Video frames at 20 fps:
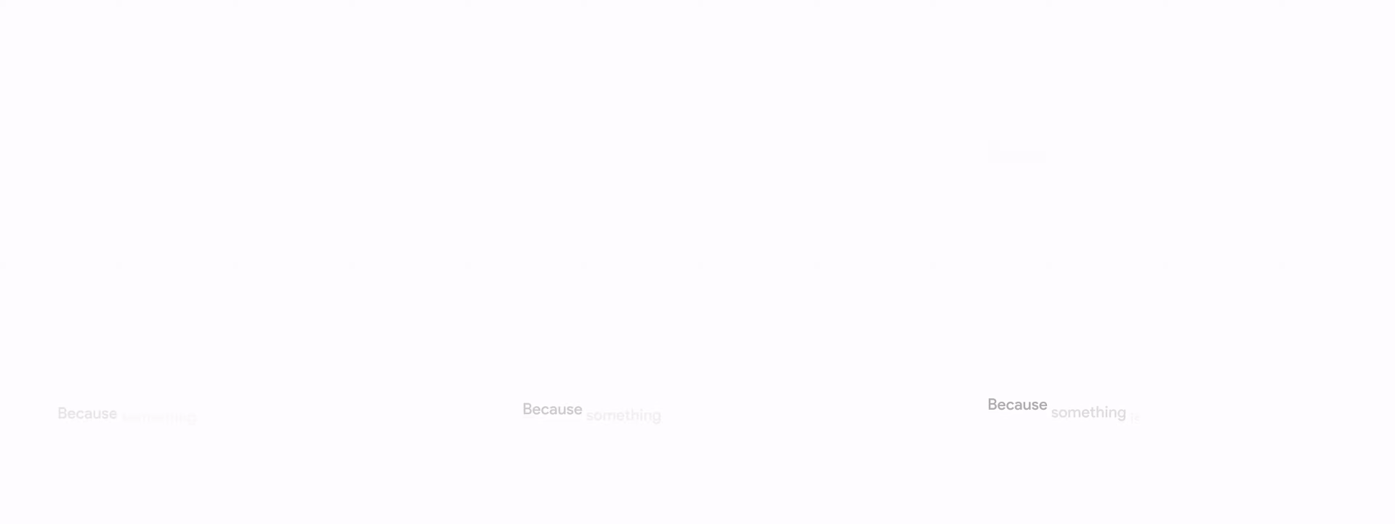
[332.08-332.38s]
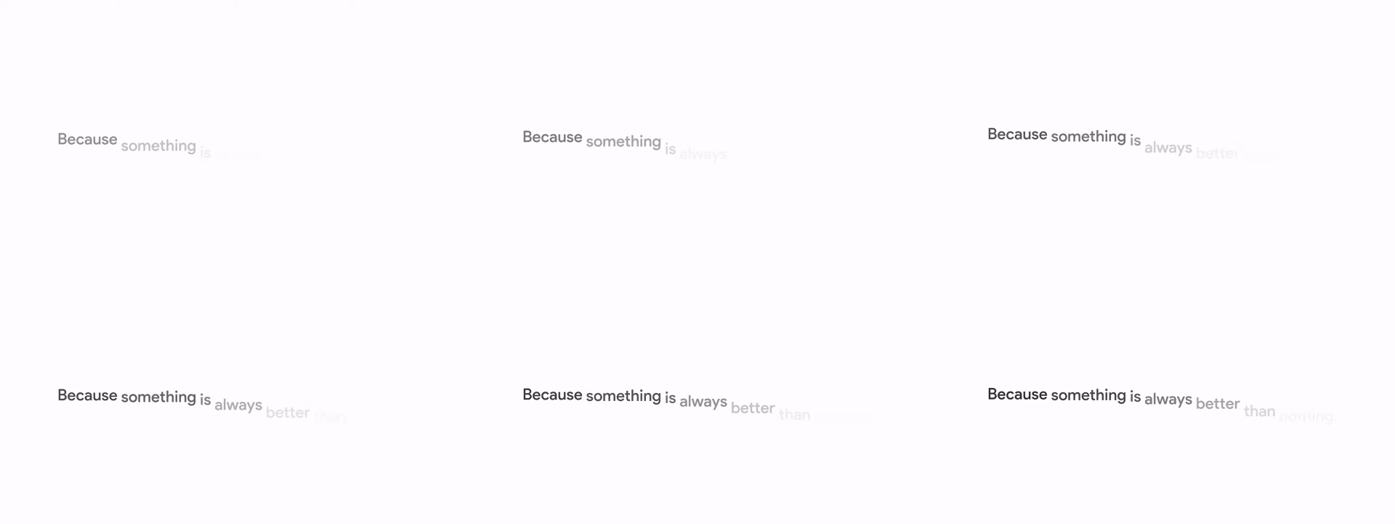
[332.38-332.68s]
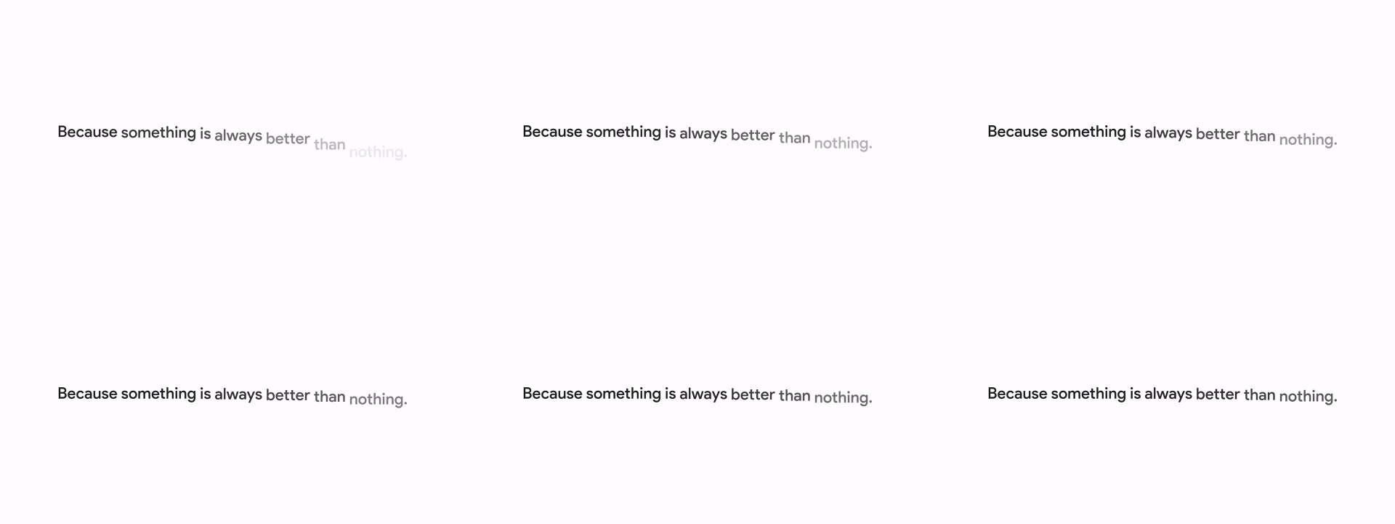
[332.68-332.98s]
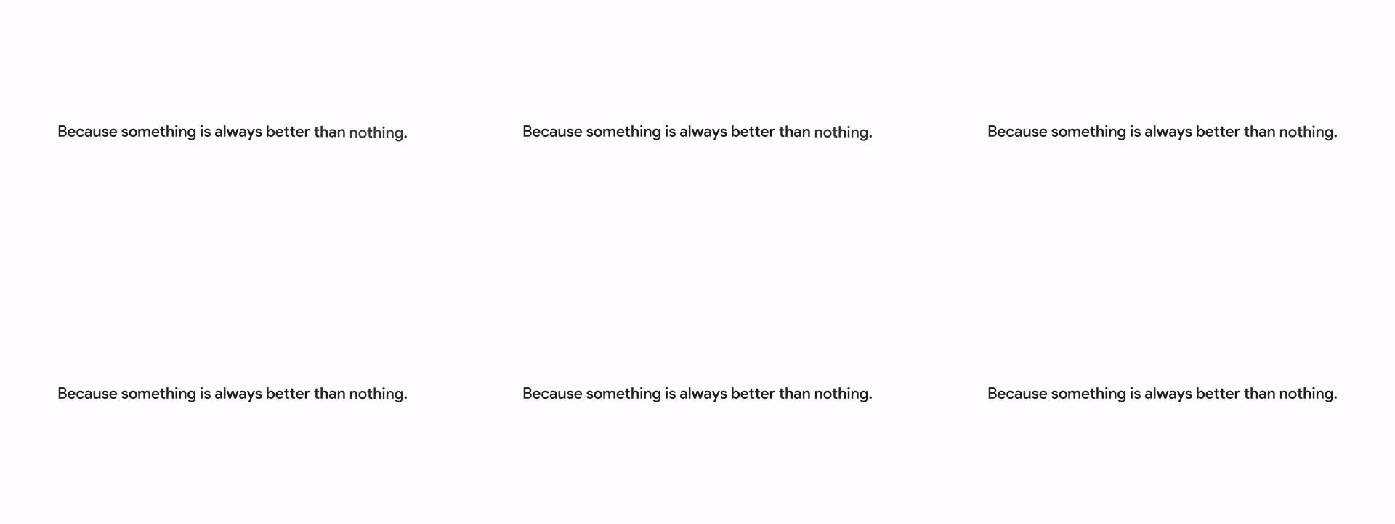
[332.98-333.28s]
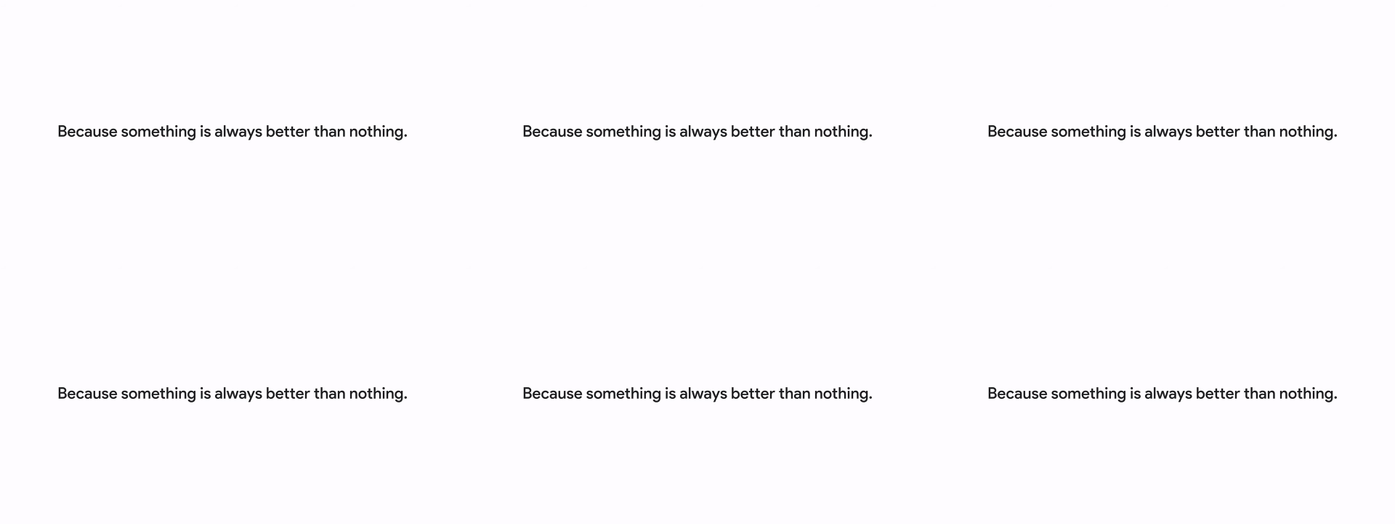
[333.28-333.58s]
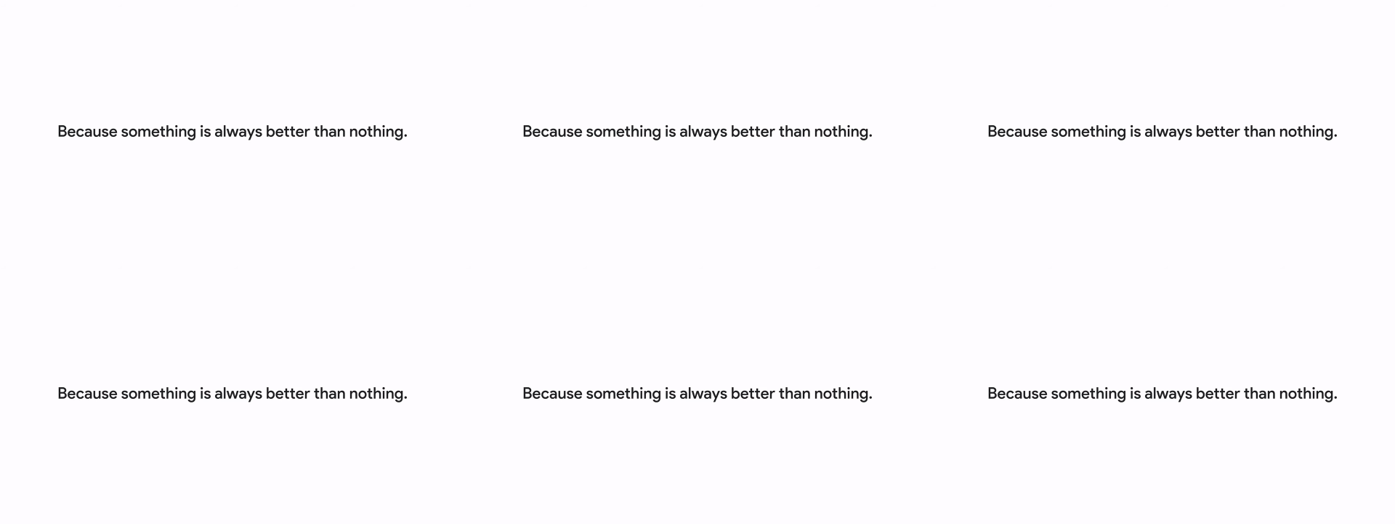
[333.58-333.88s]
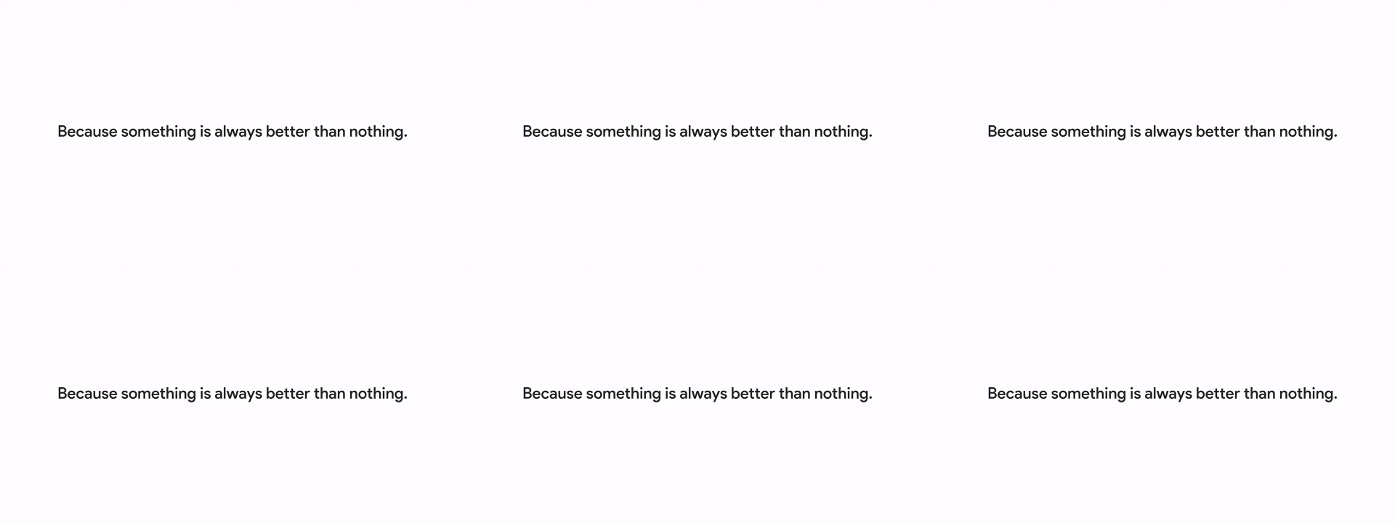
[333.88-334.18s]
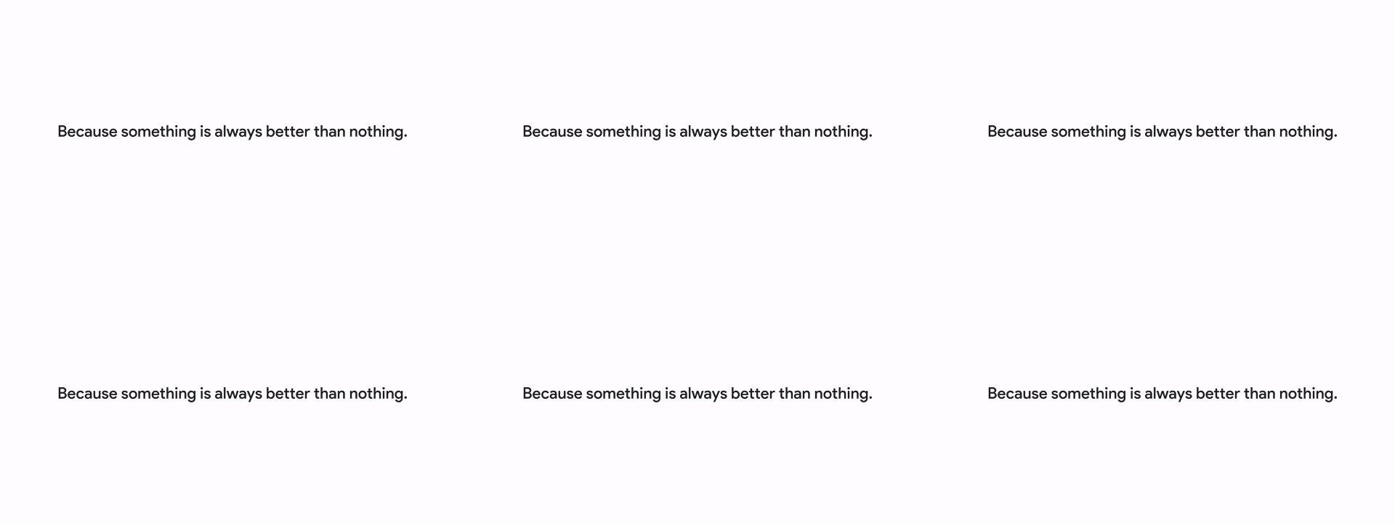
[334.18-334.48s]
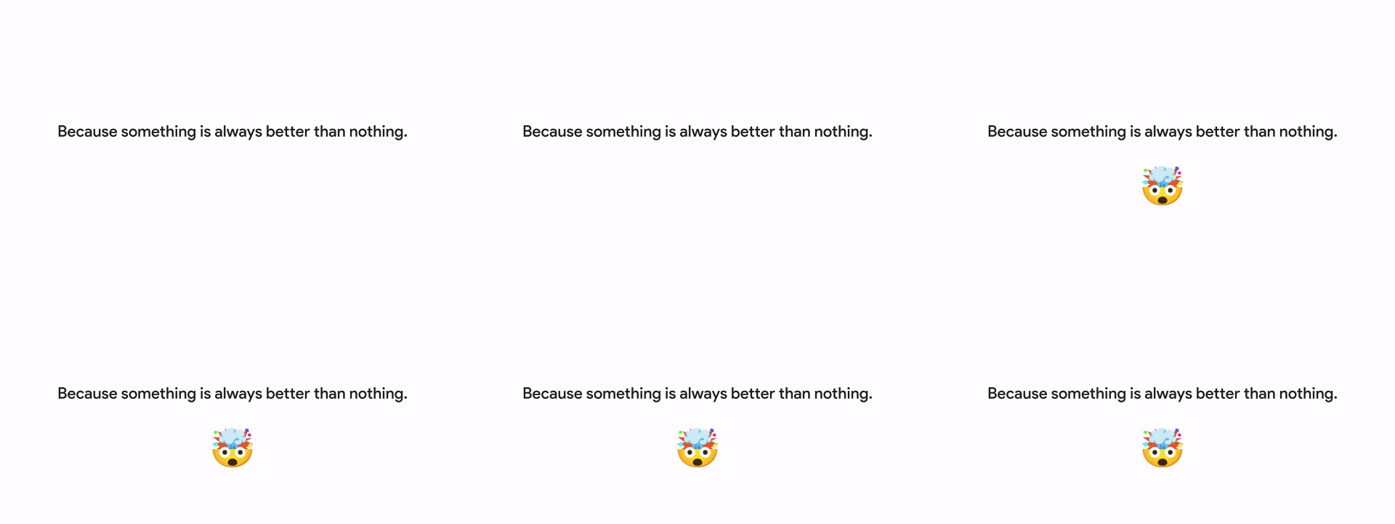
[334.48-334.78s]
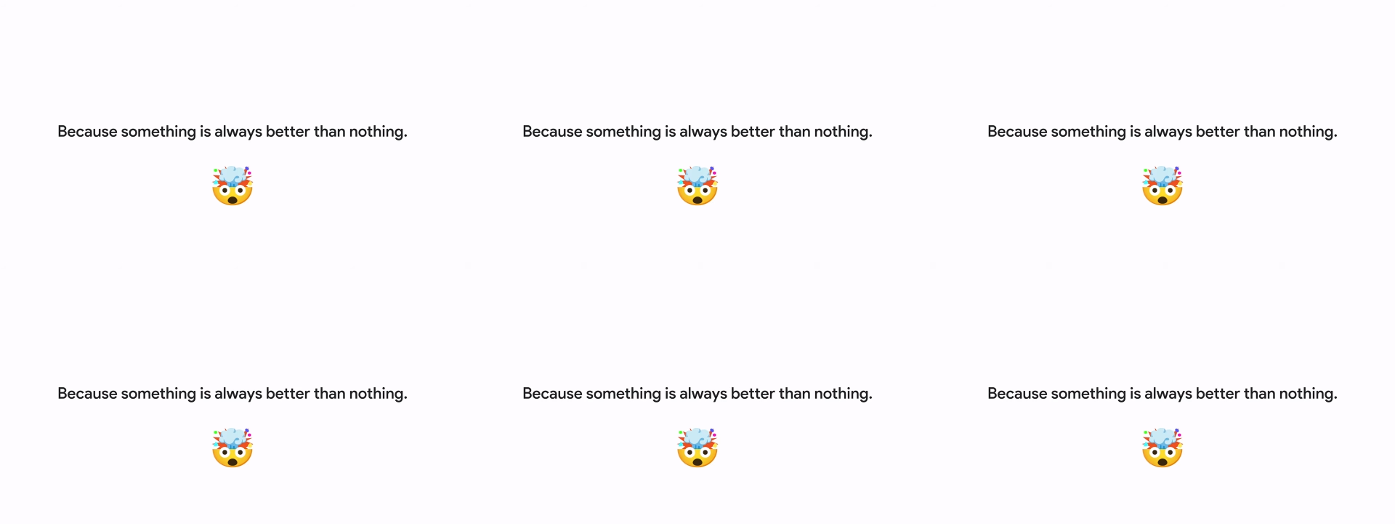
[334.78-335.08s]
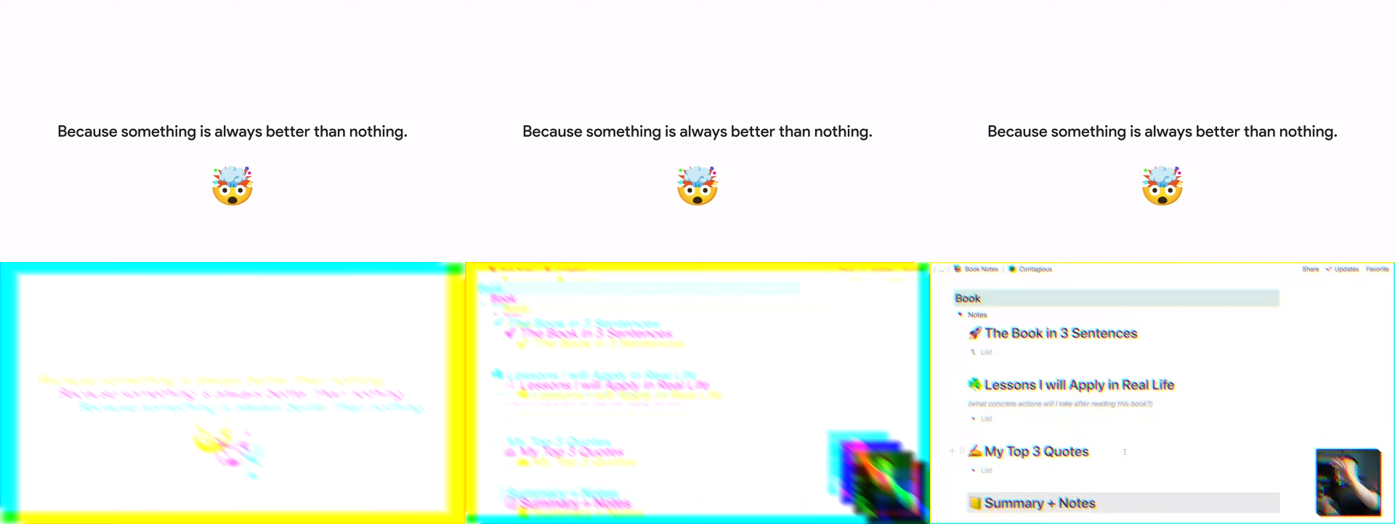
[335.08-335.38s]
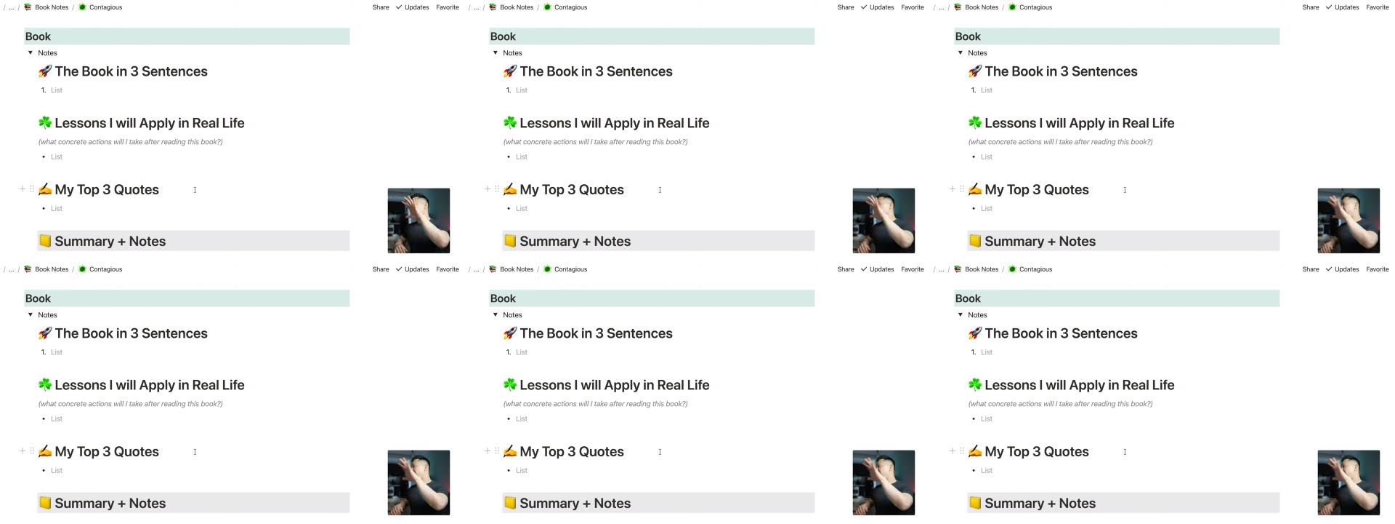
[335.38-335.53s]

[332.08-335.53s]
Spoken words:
Nobody's mouth can be seen.